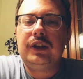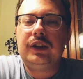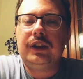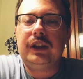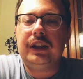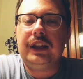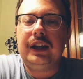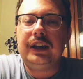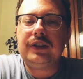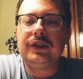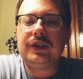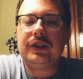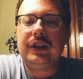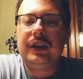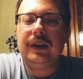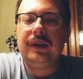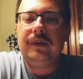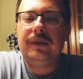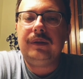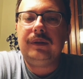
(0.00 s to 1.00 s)
Next
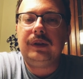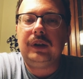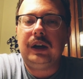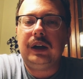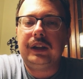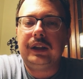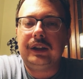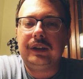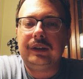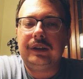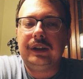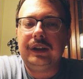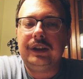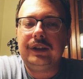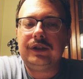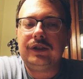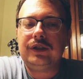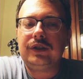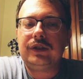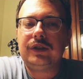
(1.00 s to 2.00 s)
thing on the
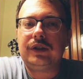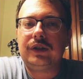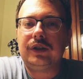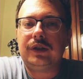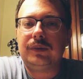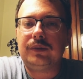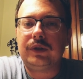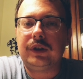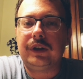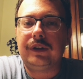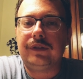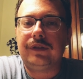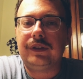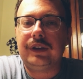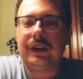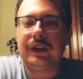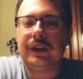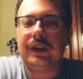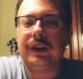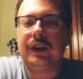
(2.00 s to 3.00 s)
list, trying to
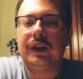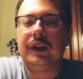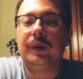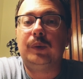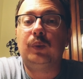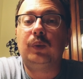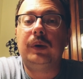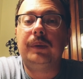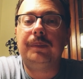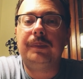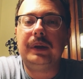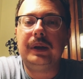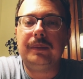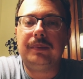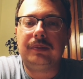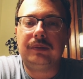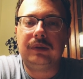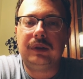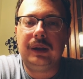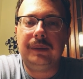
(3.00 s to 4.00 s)
think here, would be
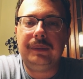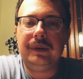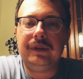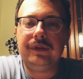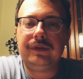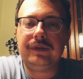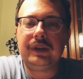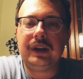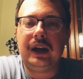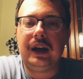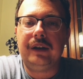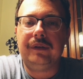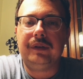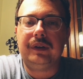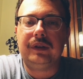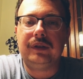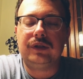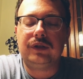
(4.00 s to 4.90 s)
Plymouth Tavern.